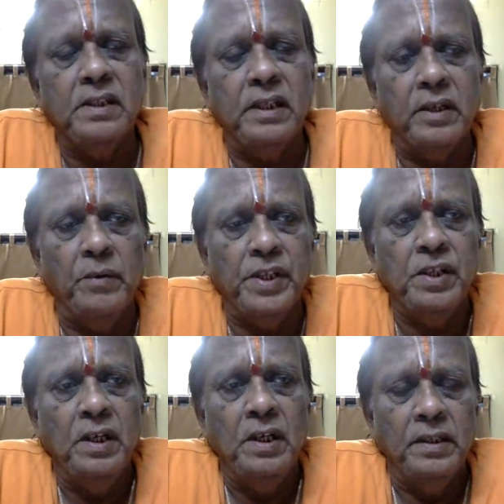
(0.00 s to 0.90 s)
under
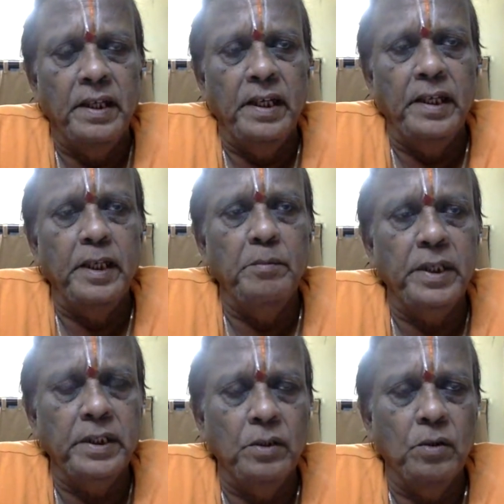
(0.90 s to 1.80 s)
which the
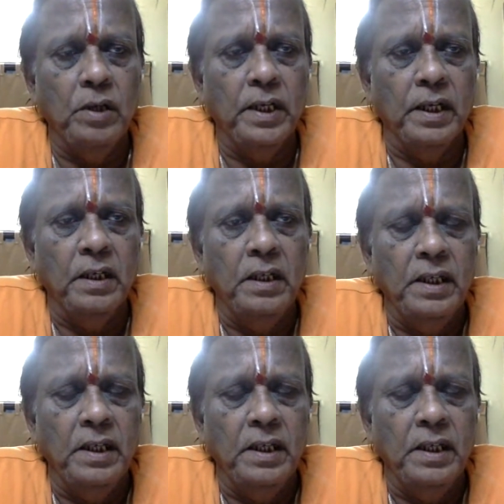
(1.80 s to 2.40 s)
indemnity holder